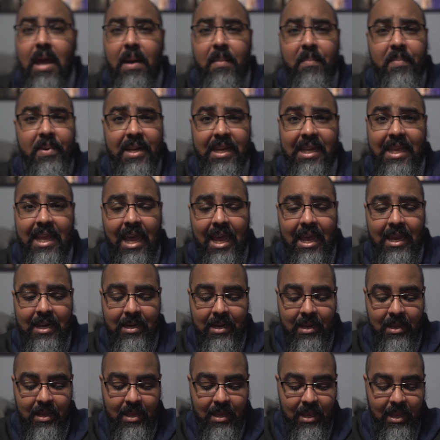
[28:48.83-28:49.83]
but
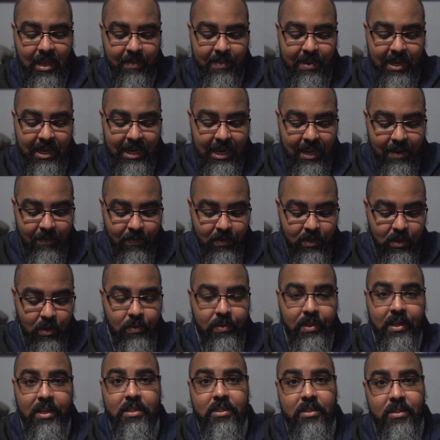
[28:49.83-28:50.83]
again, I mean, even though
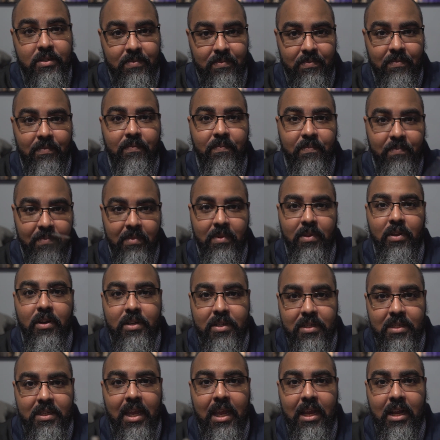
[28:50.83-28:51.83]
this
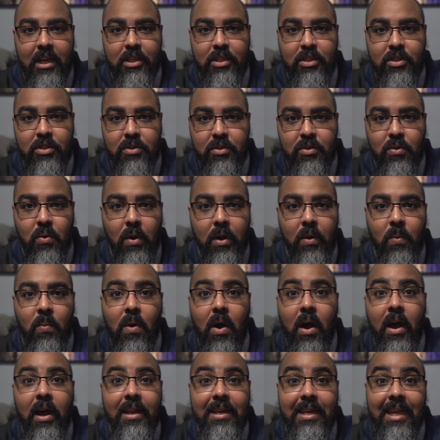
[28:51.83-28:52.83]
looks like a toy
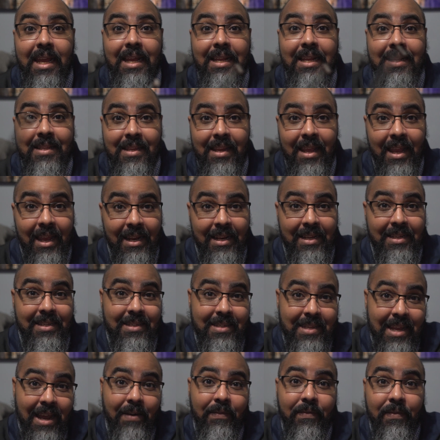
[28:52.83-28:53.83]
wand, it's
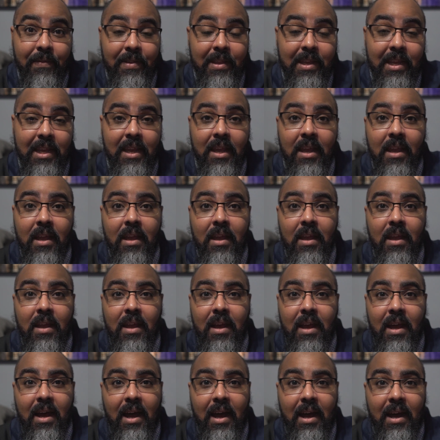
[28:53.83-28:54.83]
definitely
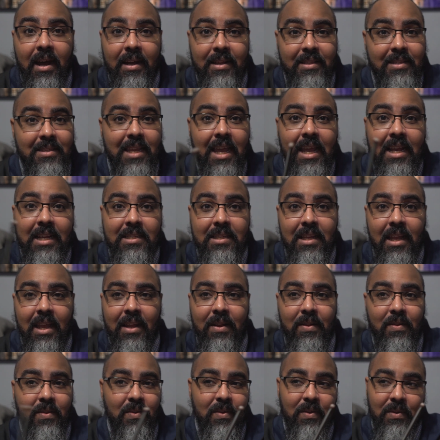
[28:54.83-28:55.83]
takes
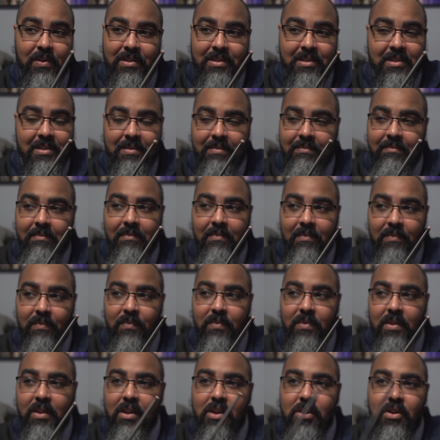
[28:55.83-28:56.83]
it.
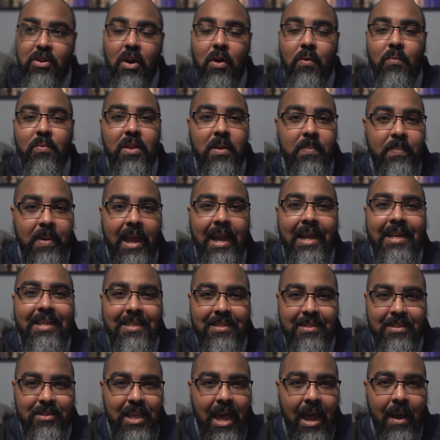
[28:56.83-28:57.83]
You don't really pay
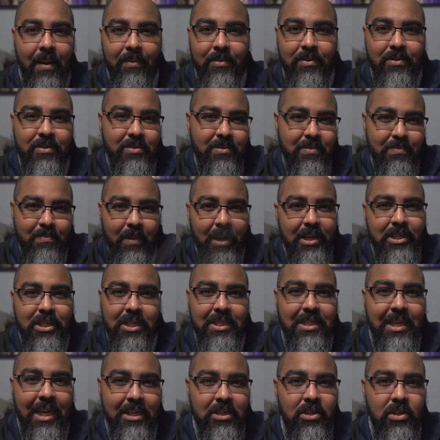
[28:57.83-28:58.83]
that much
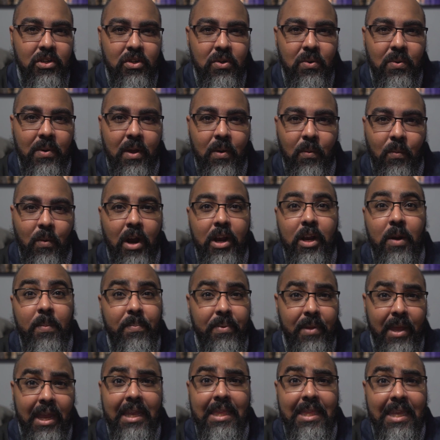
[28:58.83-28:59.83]
attention to it while you're
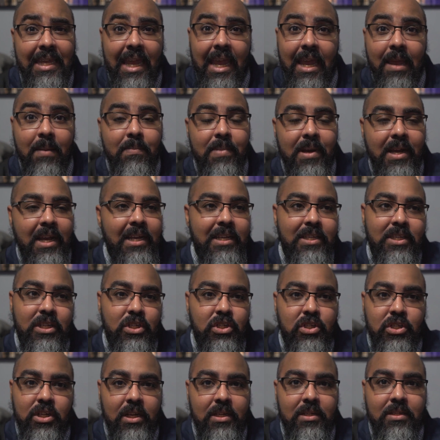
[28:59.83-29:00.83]
playing the game because
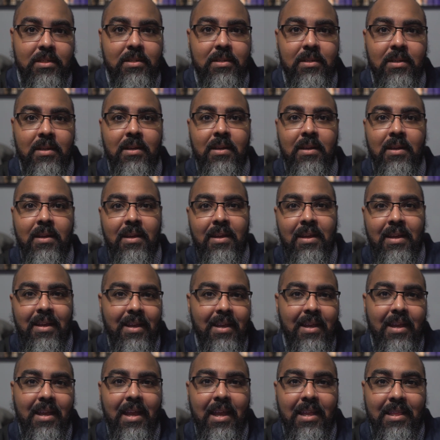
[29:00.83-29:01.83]
it's just,
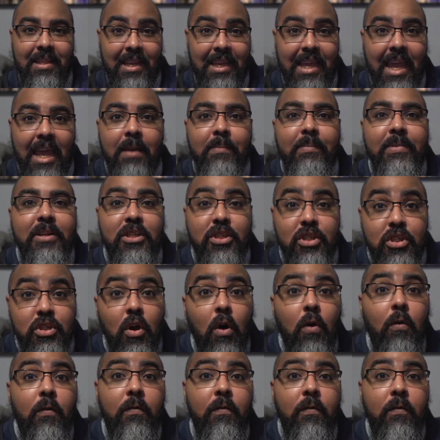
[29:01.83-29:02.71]
the game is so